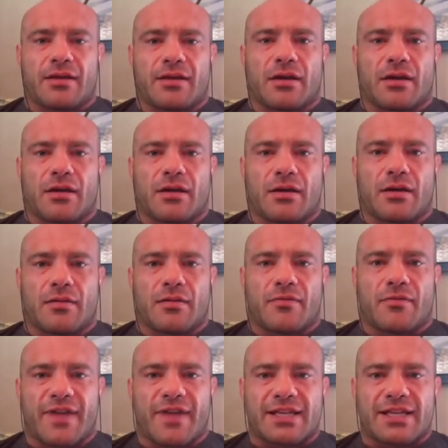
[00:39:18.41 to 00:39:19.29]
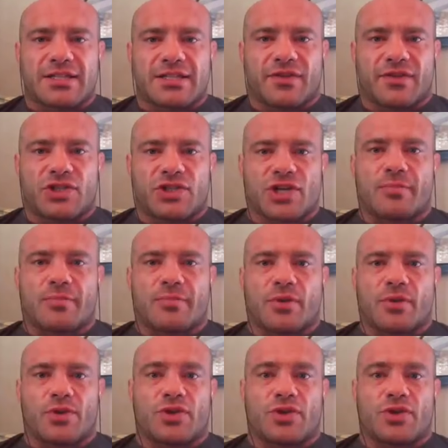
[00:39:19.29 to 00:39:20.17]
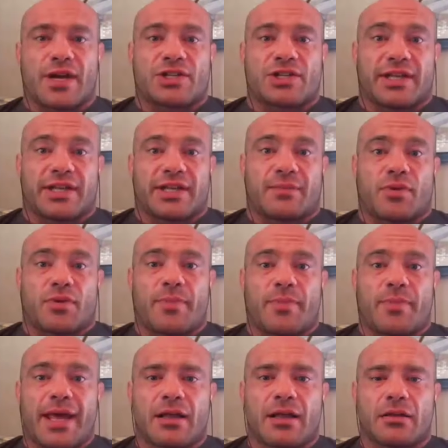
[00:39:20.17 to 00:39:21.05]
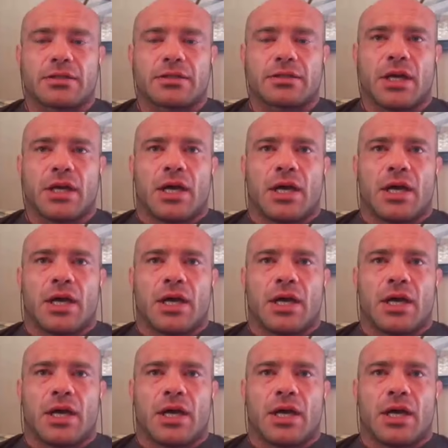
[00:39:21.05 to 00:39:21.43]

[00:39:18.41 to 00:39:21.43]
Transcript: the uh, phase of the jump in which you actually get propelled.